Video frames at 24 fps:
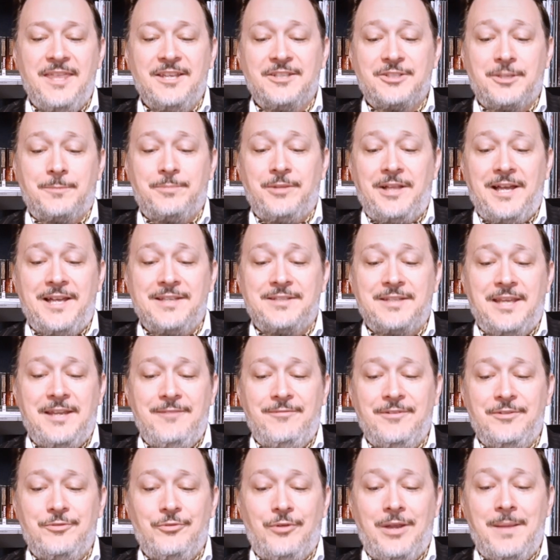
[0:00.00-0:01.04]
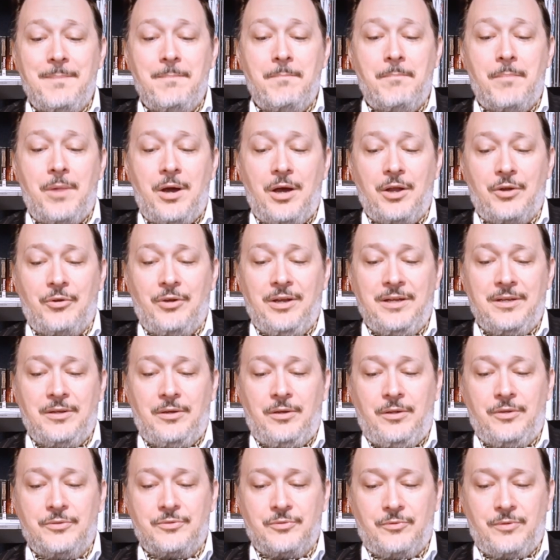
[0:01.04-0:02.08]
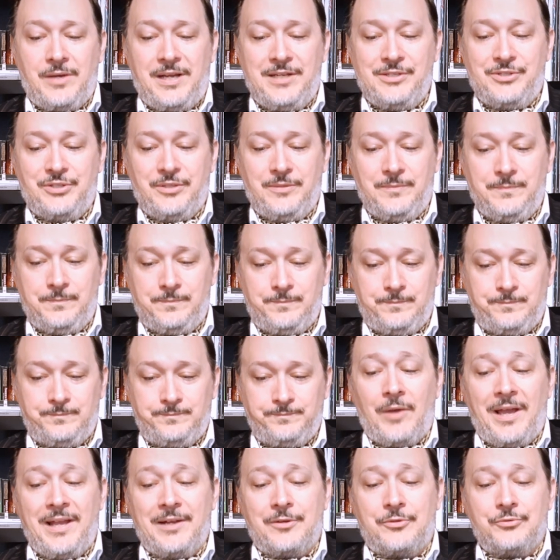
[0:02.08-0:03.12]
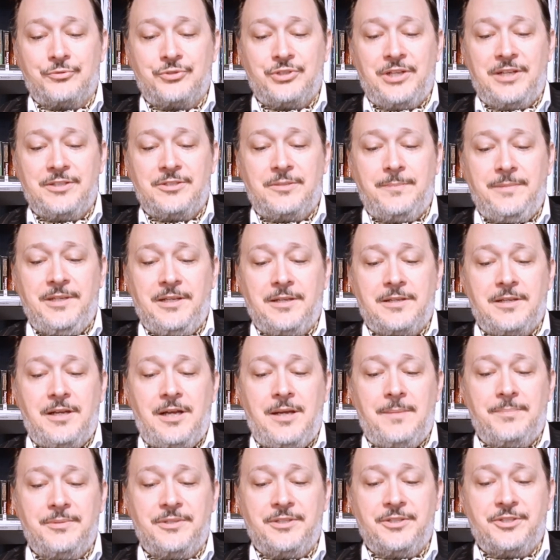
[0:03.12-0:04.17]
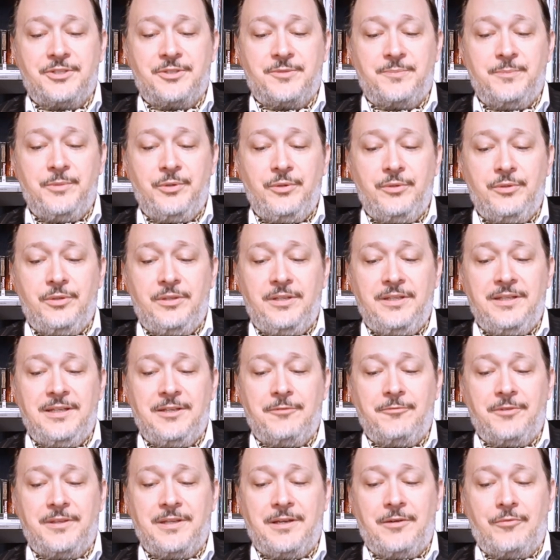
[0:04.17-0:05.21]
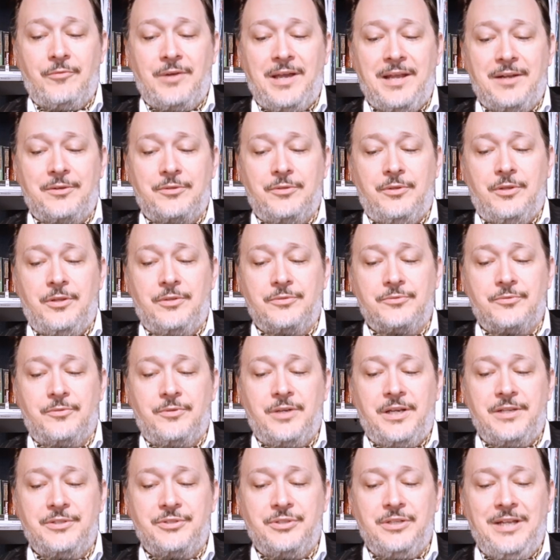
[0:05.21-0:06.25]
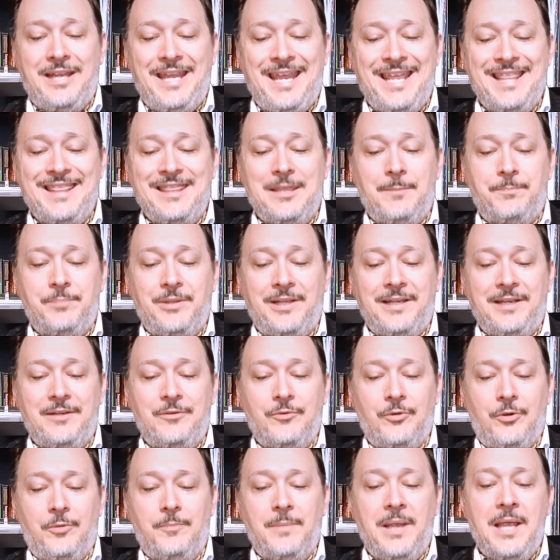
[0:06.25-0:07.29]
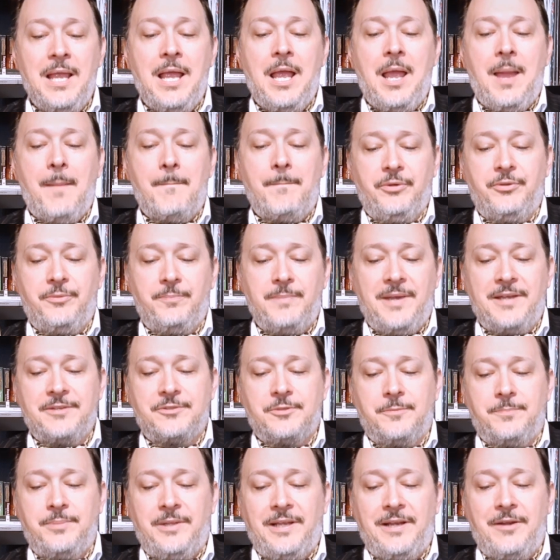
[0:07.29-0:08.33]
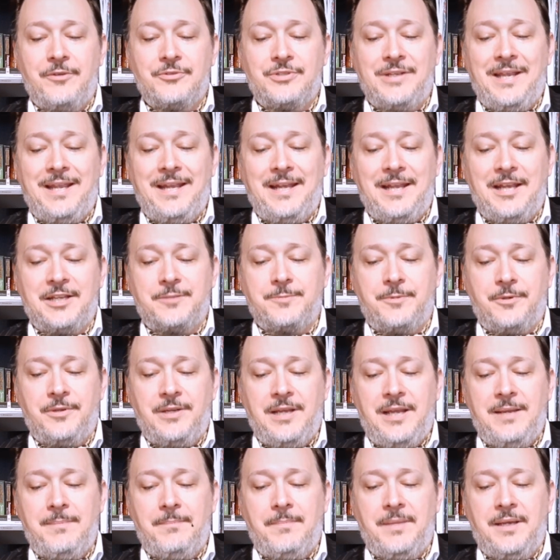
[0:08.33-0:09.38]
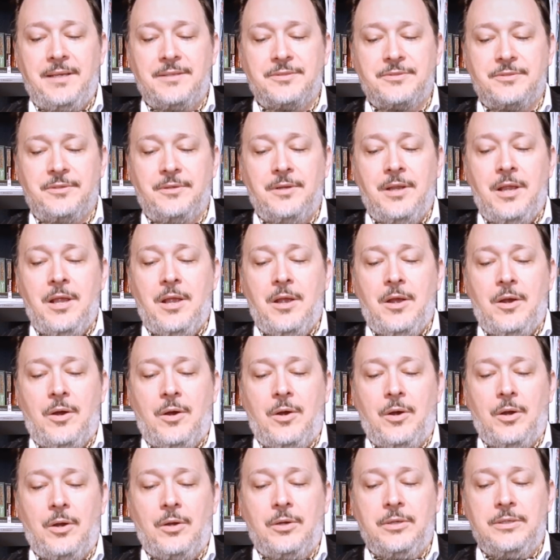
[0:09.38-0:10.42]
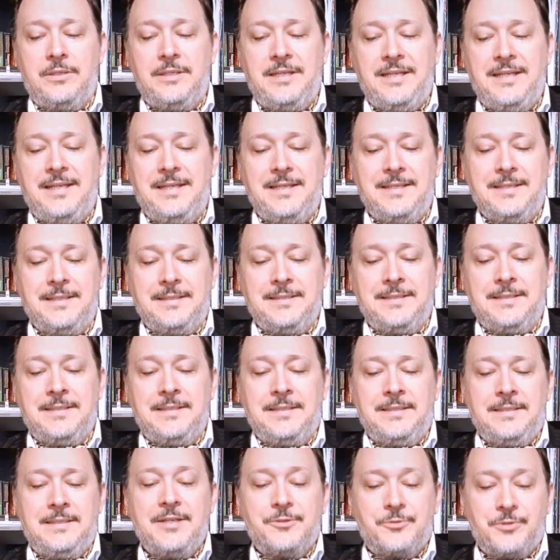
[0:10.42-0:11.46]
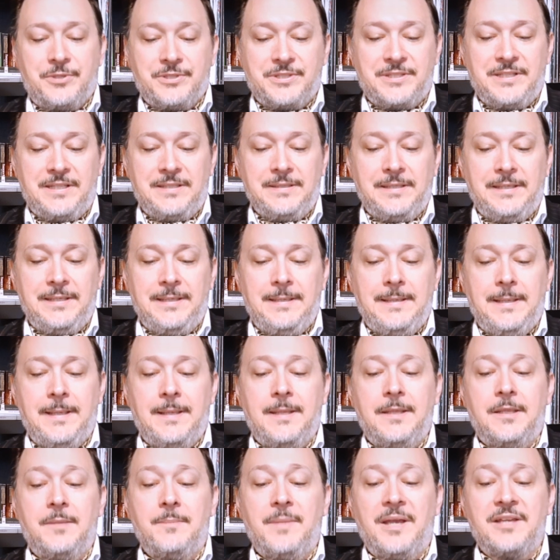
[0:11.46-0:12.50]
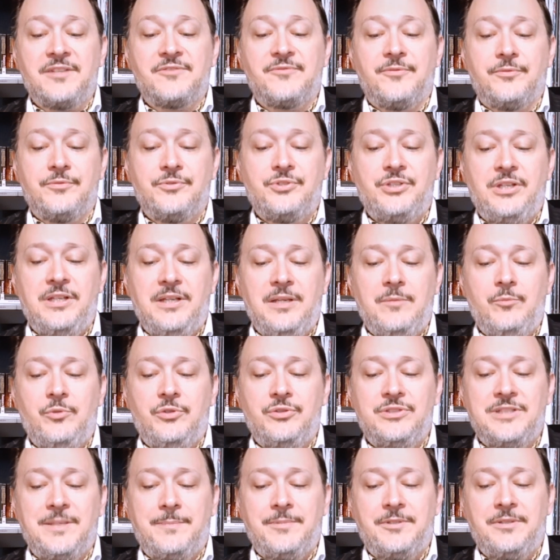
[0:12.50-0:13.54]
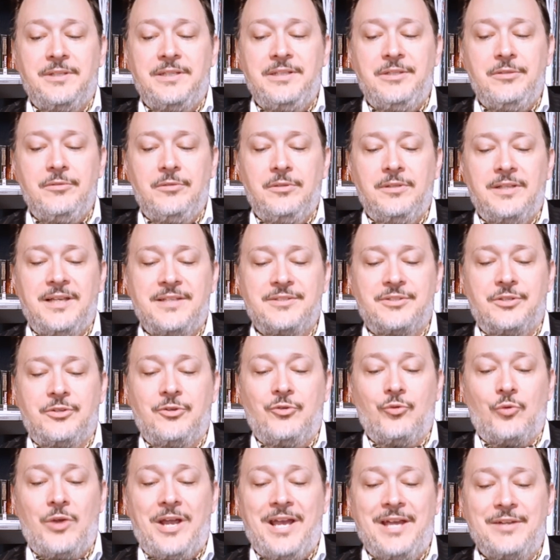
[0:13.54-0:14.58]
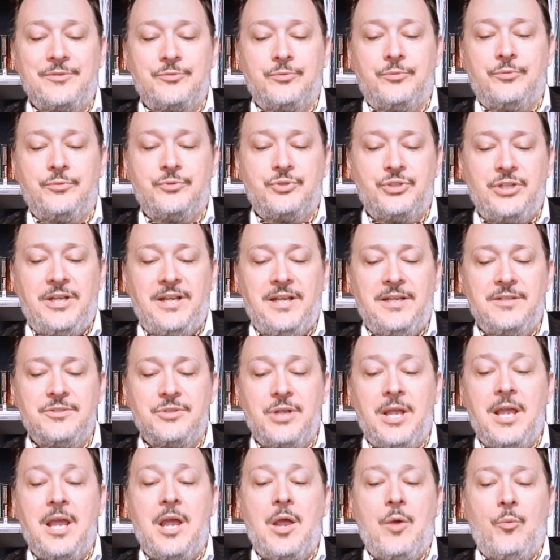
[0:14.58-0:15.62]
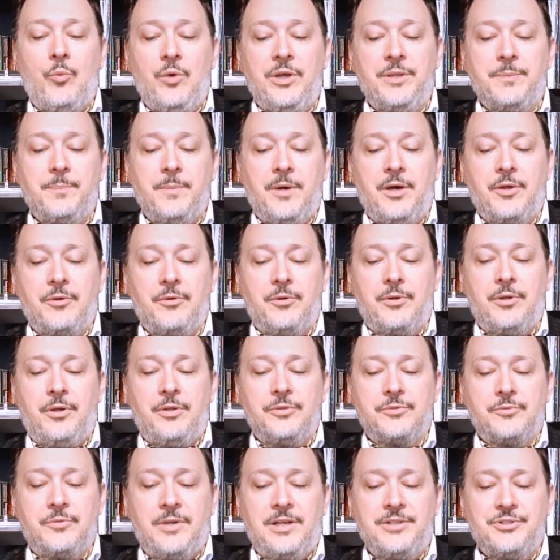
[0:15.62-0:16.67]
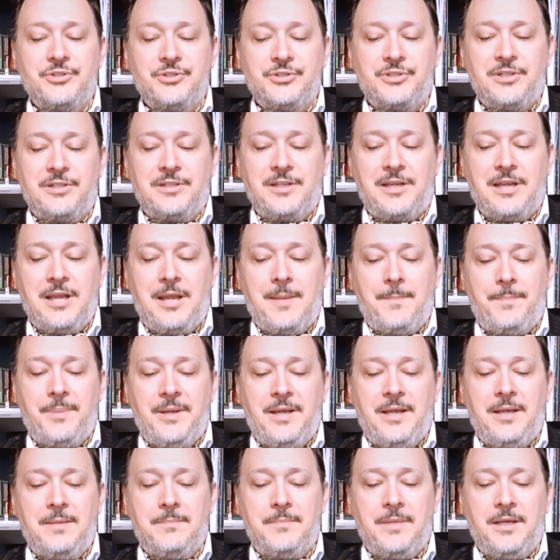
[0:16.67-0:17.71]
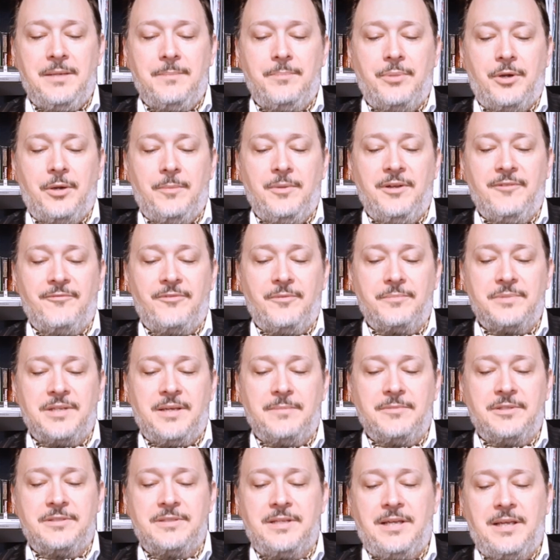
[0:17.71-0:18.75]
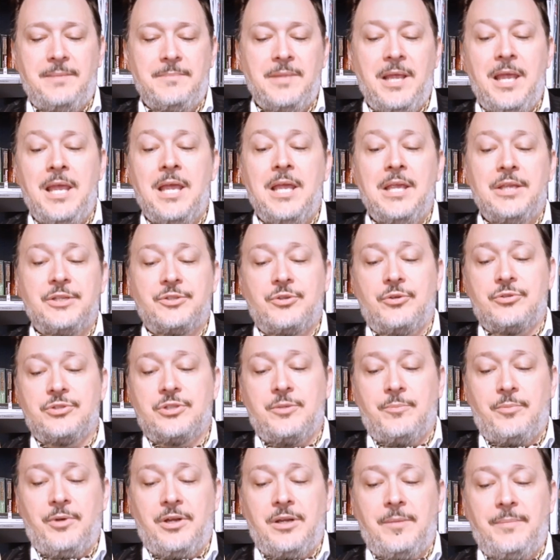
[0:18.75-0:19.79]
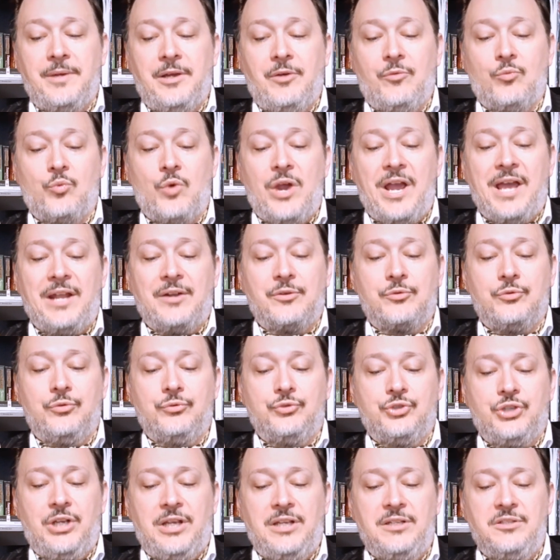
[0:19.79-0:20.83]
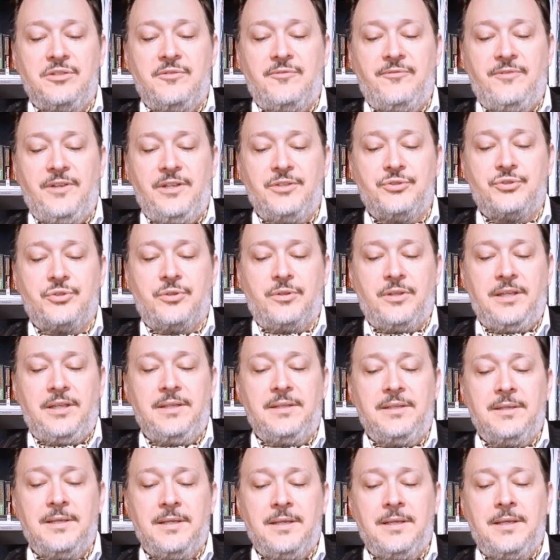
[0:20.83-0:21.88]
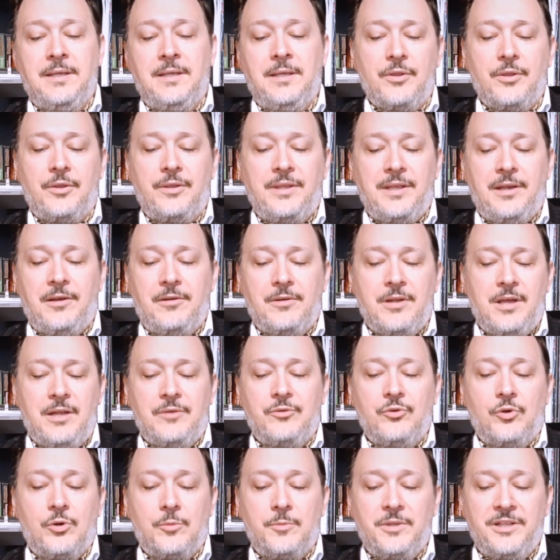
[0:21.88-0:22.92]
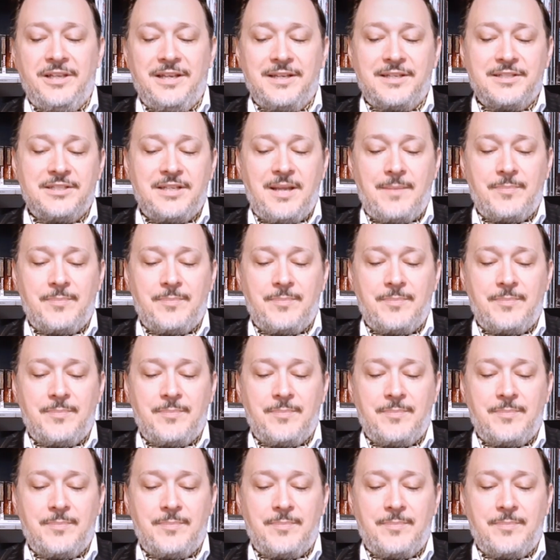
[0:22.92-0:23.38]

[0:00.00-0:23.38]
This applies even to a moderate alteration. For radical change to be accomplished smoothly and without radical alteration in the play group, both master players and expert game master are needed. Interestingly, the masterful GM will typically utilize the gradual change with moderate alterations in the campaign made permanent from time to time so as to bring about radical change eventually. Although they are not normally